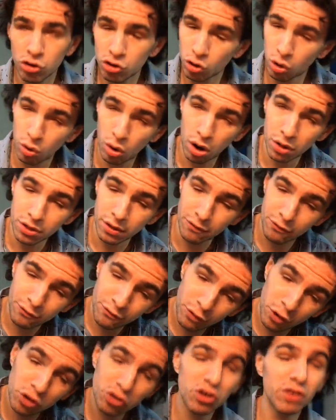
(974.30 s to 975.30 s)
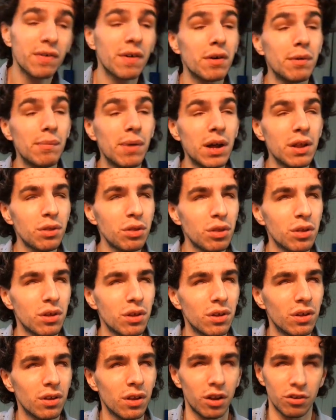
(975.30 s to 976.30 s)
So on the first of every
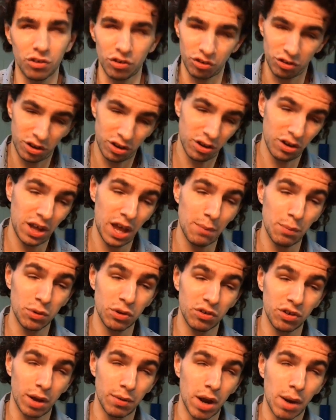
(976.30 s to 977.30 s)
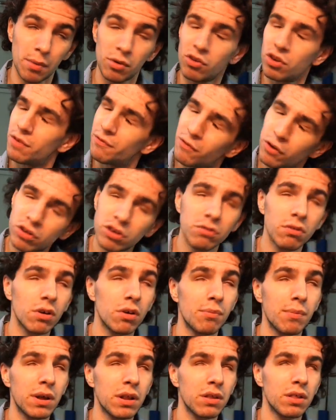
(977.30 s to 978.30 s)
month, let's just keep with the same numbers. On the first of
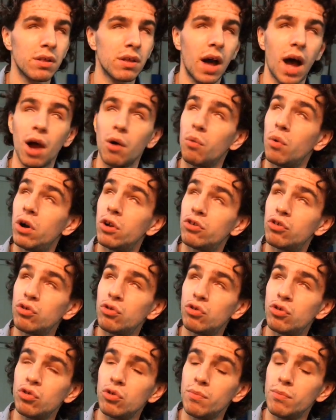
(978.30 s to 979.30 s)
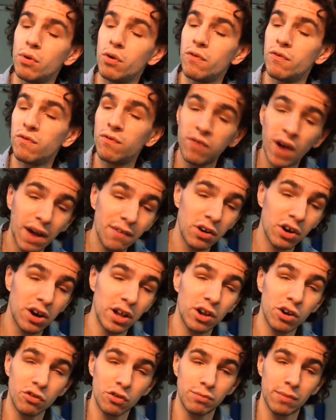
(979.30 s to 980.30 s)
every month, I want you to move
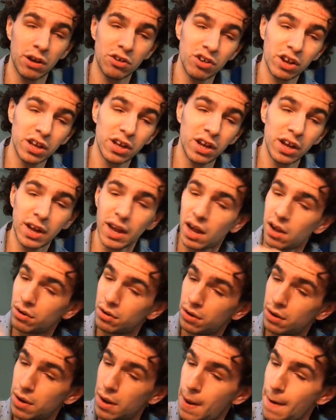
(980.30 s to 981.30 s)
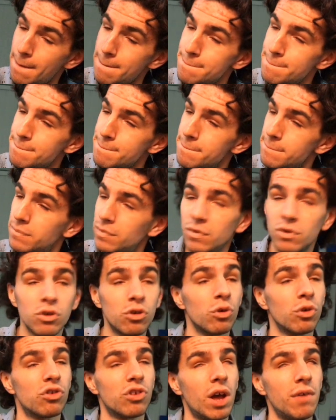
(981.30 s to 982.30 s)
$500 from my checking account
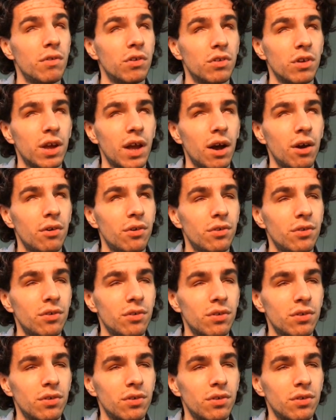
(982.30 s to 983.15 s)
to a savings account.